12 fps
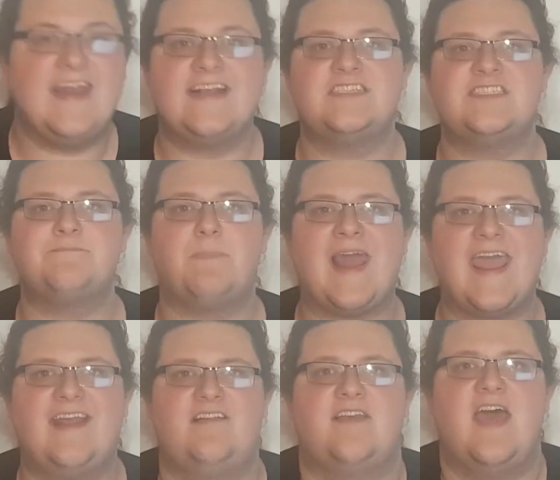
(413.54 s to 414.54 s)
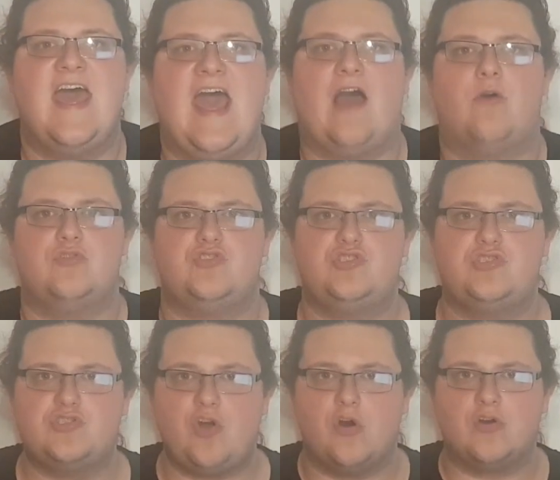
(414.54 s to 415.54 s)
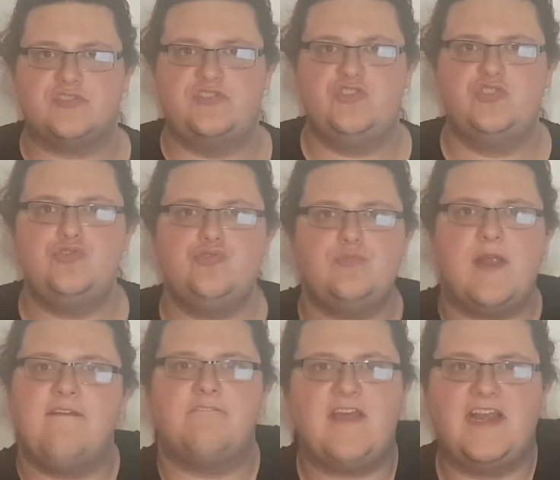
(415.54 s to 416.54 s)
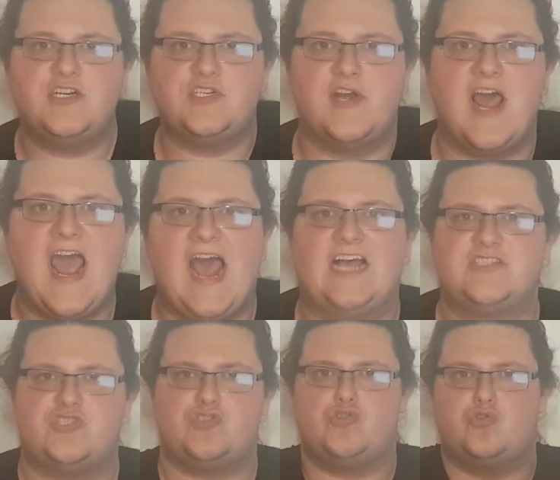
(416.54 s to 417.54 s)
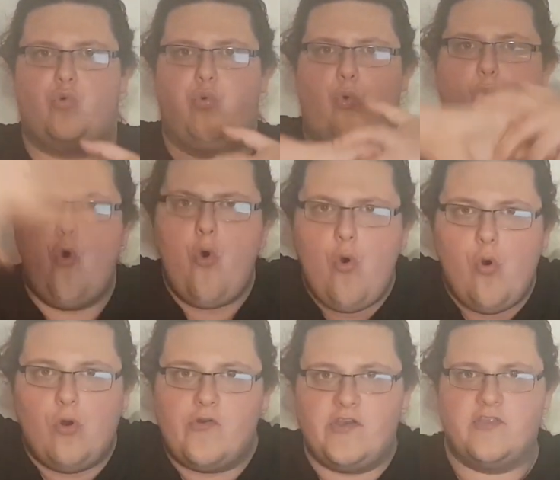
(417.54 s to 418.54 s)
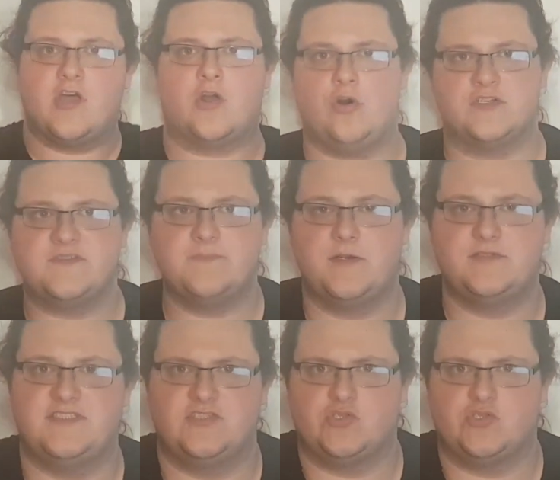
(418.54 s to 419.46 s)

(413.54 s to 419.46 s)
explains how Doc's new invention has torn the cosmos in